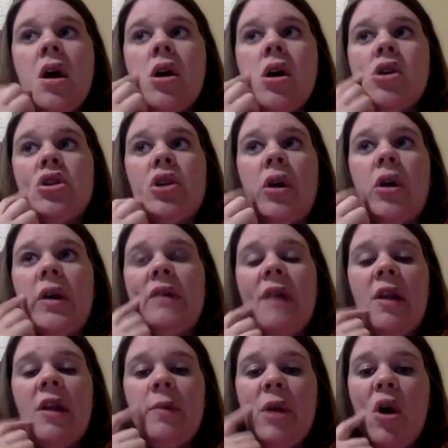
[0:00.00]
So he'd
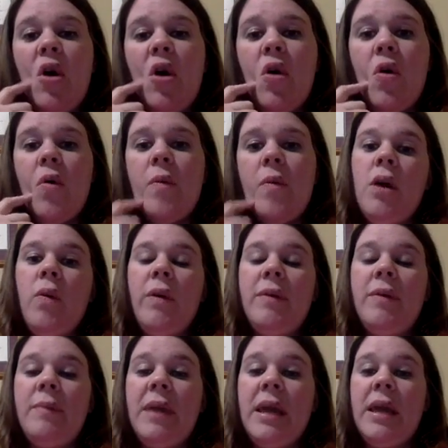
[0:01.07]
rather be home with
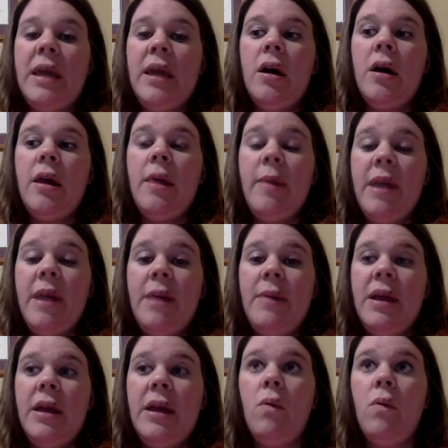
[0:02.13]
me and the
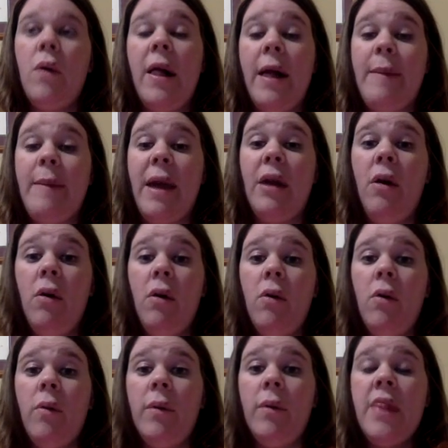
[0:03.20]
baby while I'm at
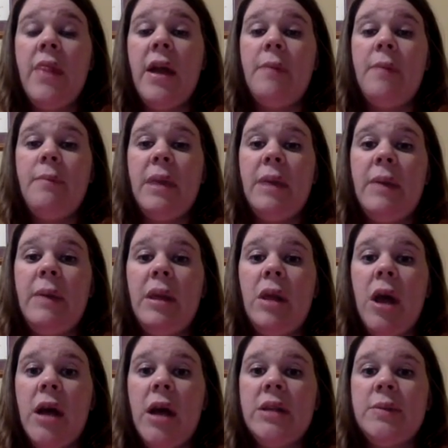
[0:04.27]
home than me be in the
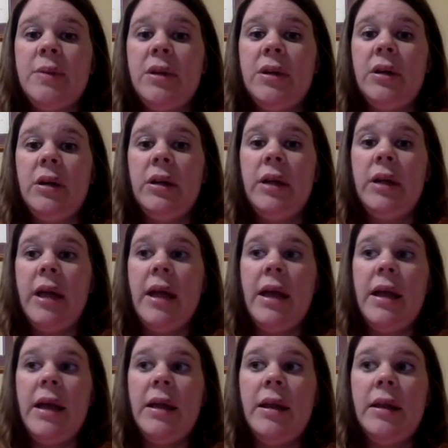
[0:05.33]
hospital
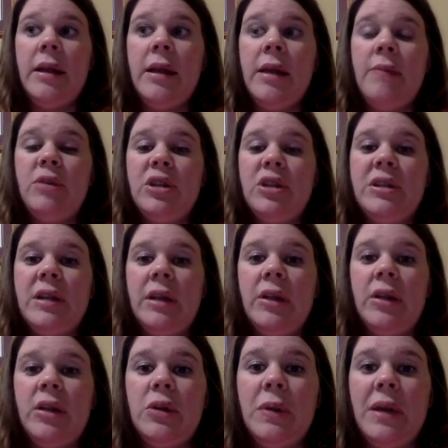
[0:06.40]
and him just sitting
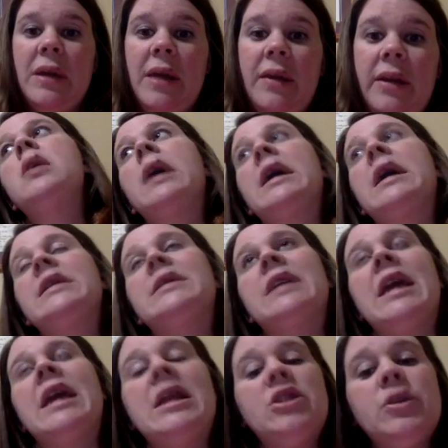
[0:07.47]
there doing nothing. Because the
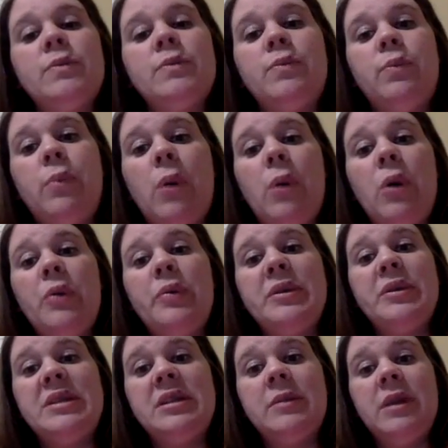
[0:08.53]
kids will
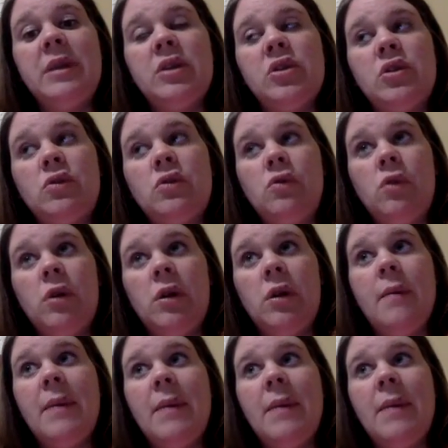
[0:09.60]
still be in school.